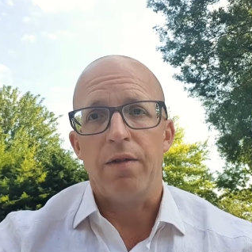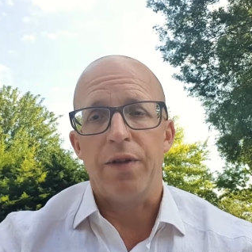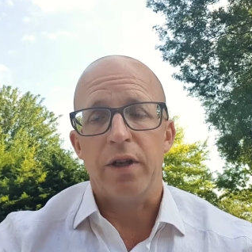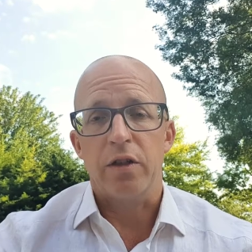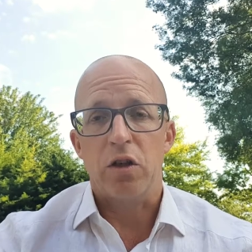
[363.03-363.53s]

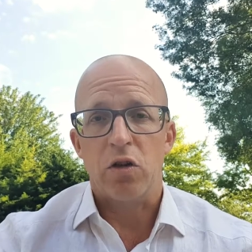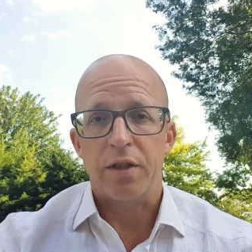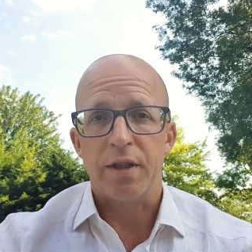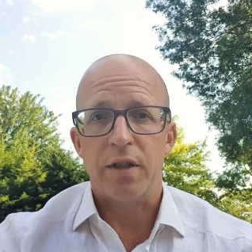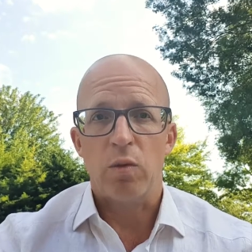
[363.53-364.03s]
Fingers
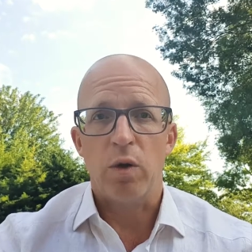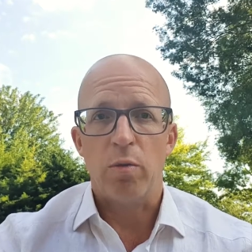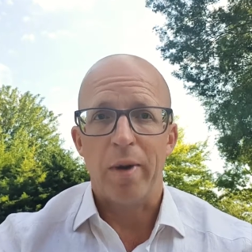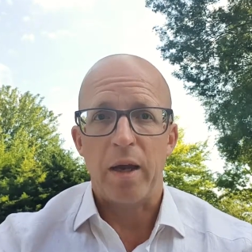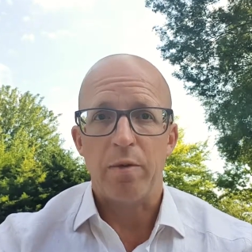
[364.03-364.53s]
crossed that we
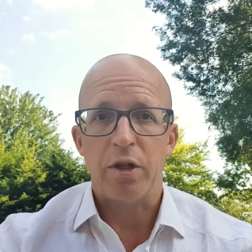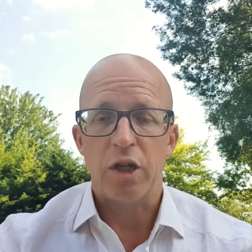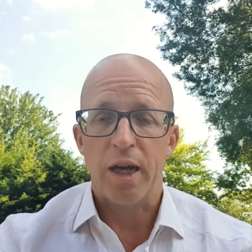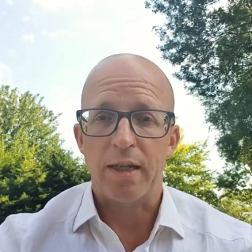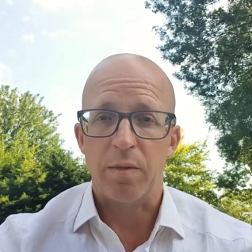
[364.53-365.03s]
will be able to
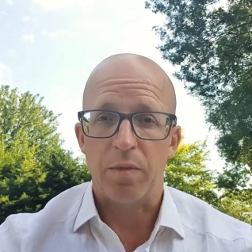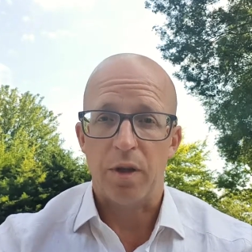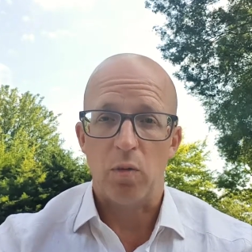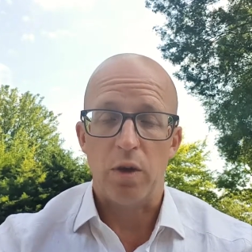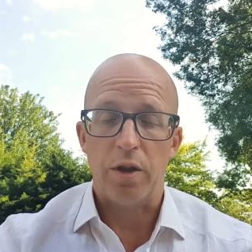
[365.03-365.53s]
share
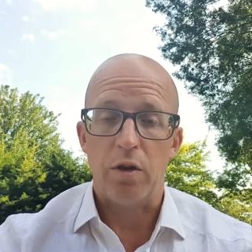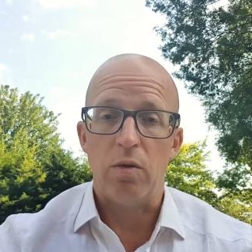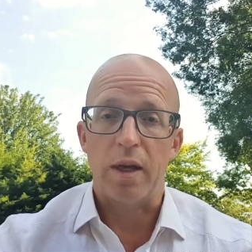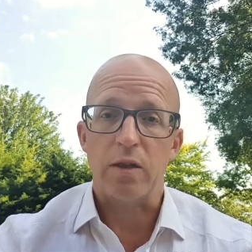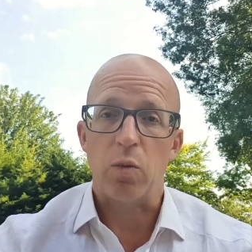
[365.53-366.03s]
something with you
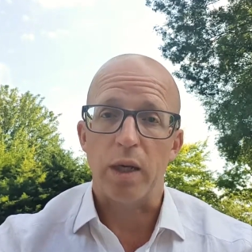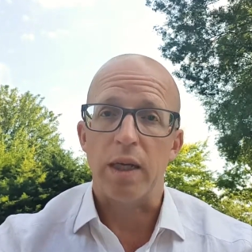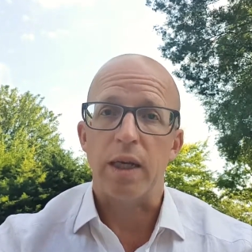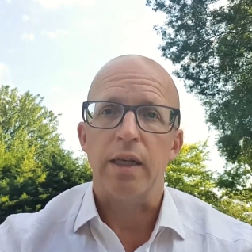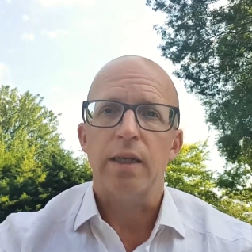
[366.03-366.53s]
next
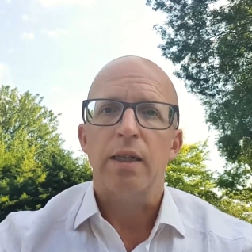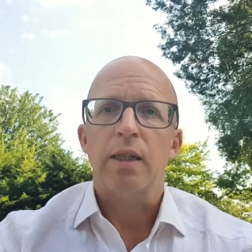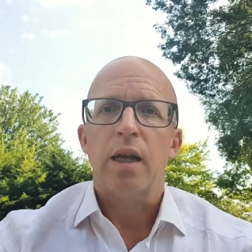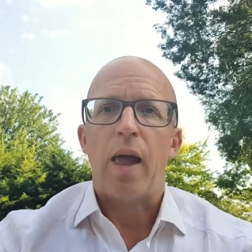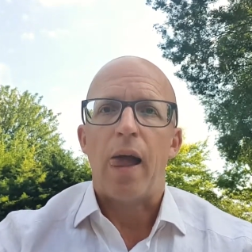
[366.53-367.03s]
week.
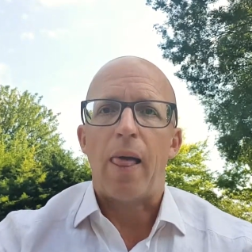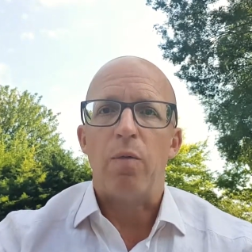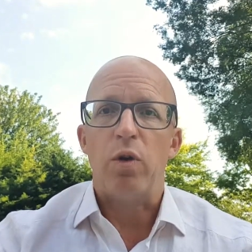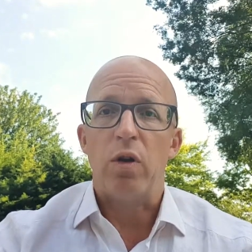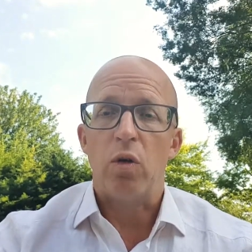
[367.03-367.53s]

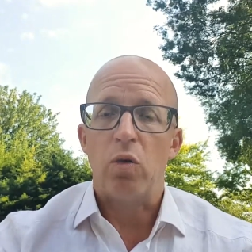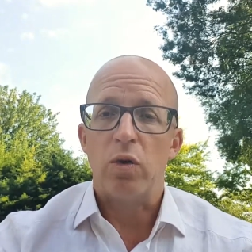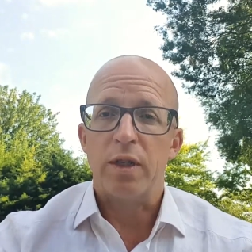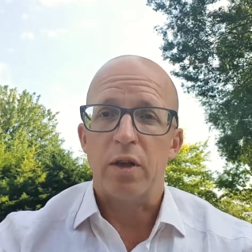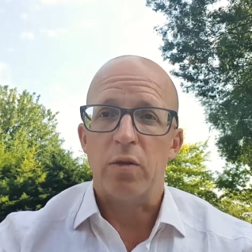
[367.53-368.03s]
We're
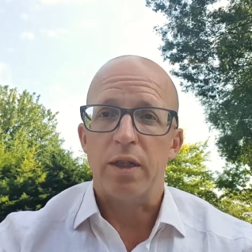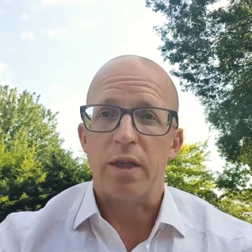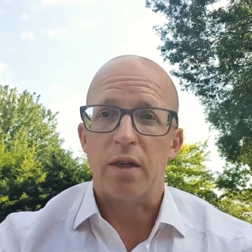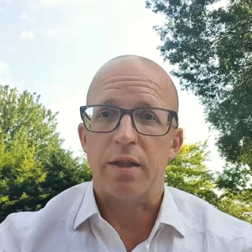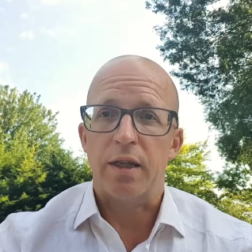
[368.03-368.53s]
also
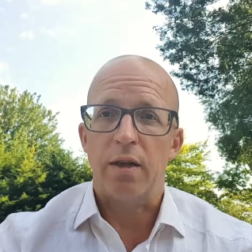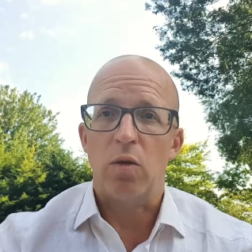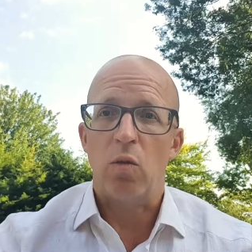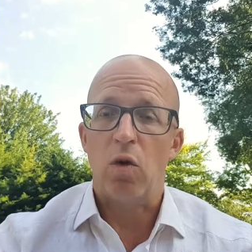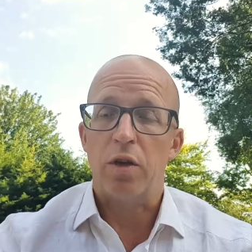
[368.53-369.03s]
discussing
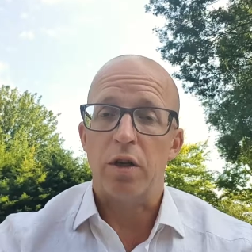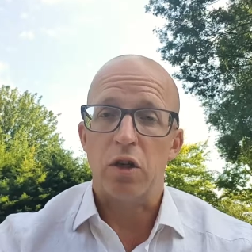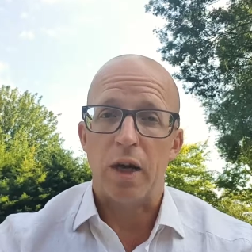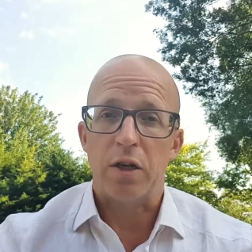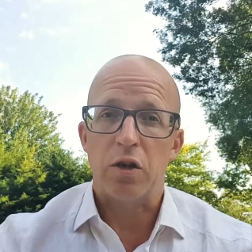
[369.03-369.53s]
what the
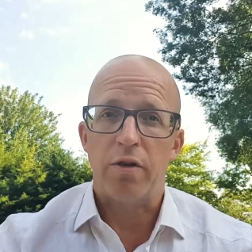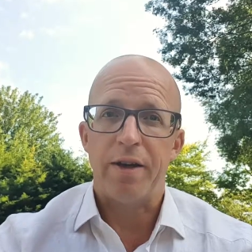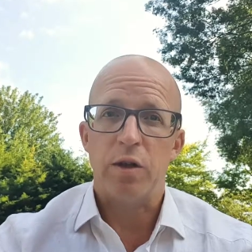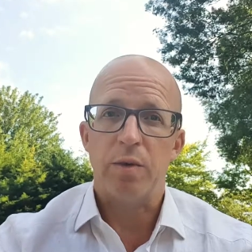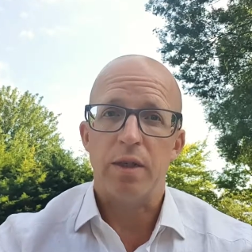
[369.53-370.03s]
contractual
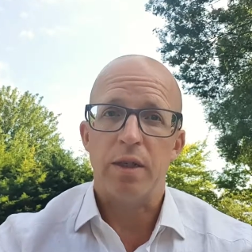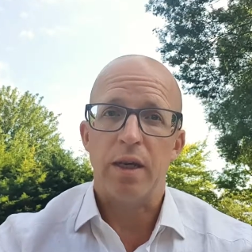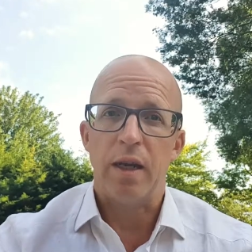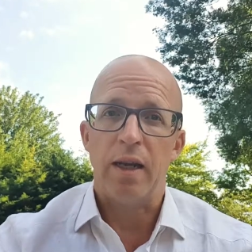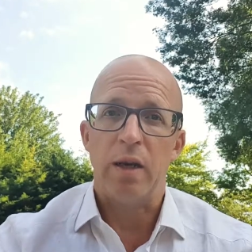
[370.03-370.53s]
arrangements
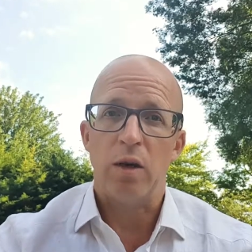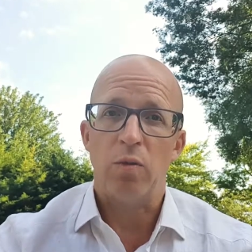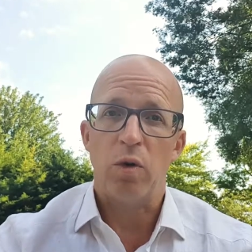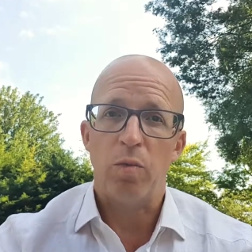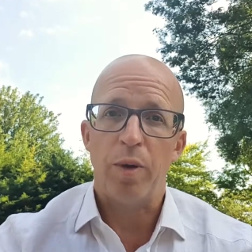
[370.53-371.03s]
in
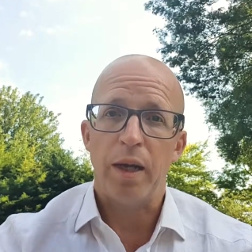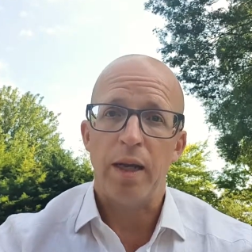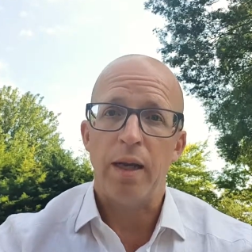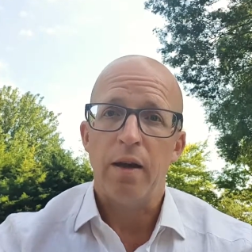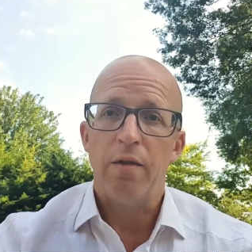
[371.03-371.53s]
England will
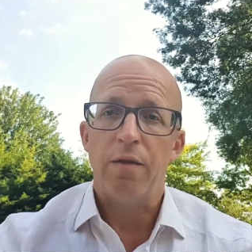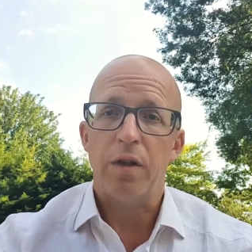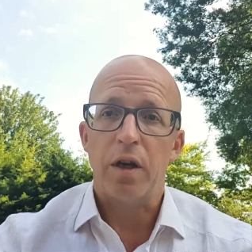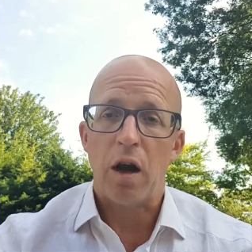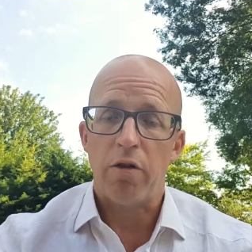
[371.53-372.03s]
be for
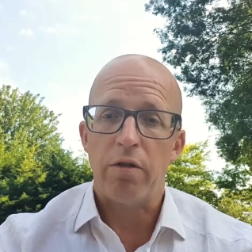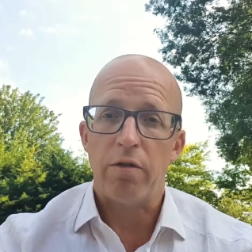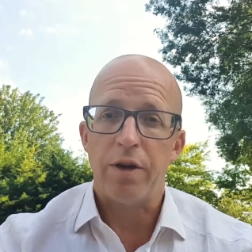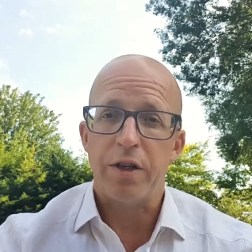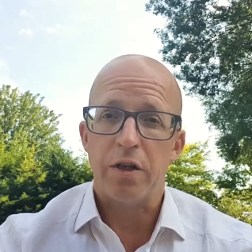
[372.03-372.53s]
the current
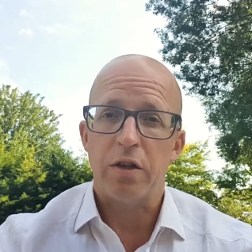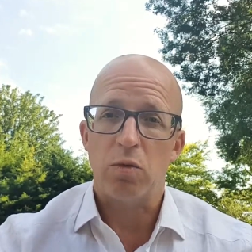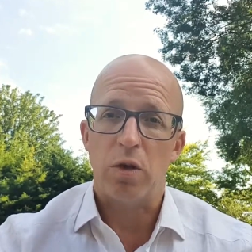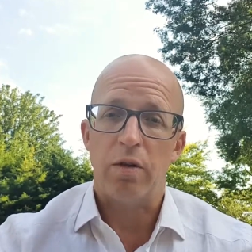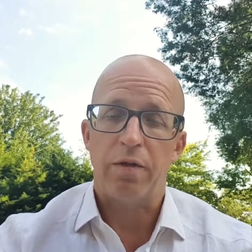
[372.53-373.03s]
return to
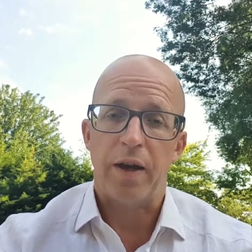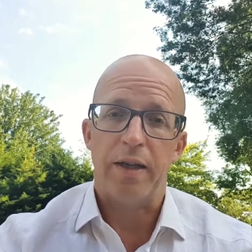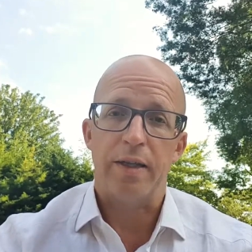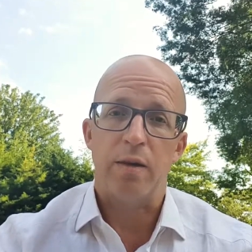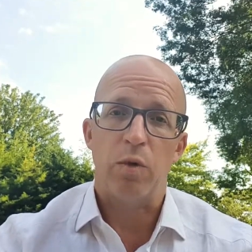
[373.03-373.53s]
work
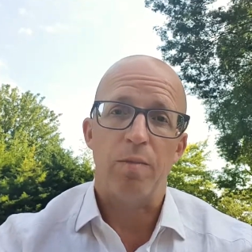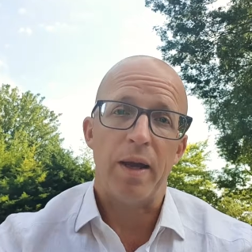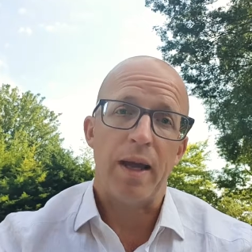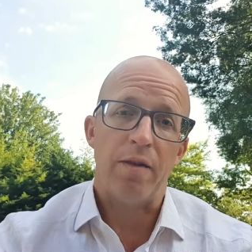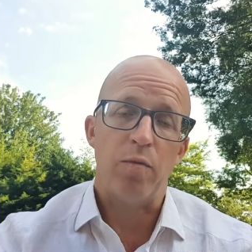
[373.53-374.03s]
phase, and we
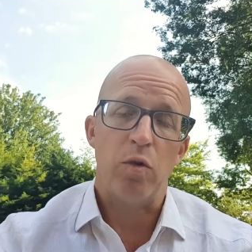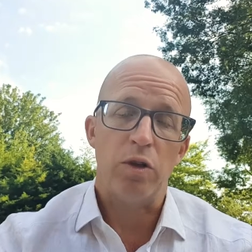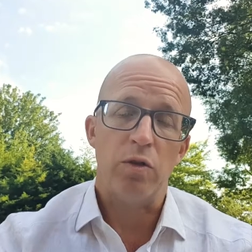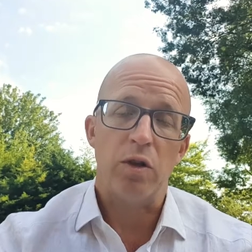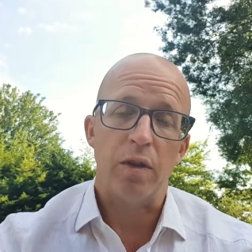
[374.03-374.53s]
may have more
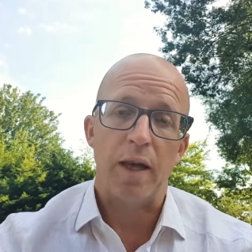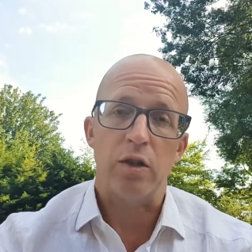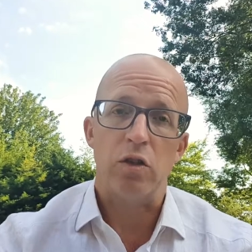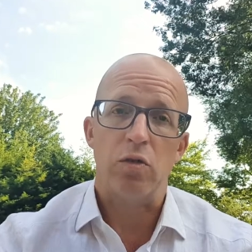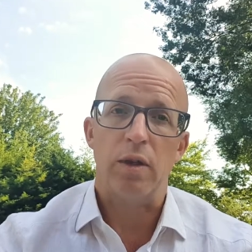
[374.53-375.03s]
news on that
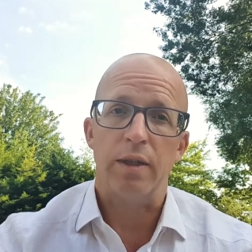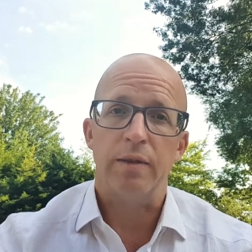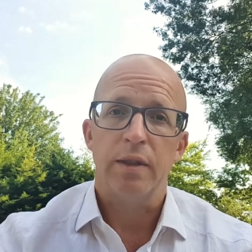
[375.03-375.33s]
shortly.